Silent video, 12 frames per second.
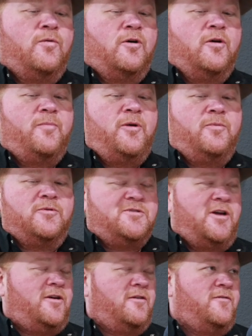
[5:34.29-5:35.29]
what people
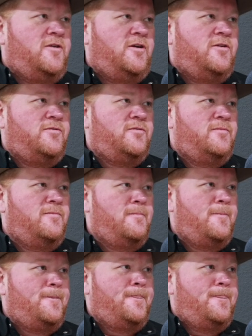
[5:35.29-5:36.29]
sacrifice,
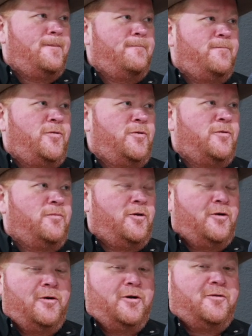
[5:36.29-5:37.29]
to
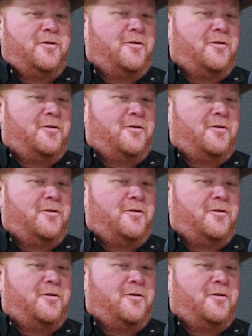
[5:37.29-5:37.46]
go out there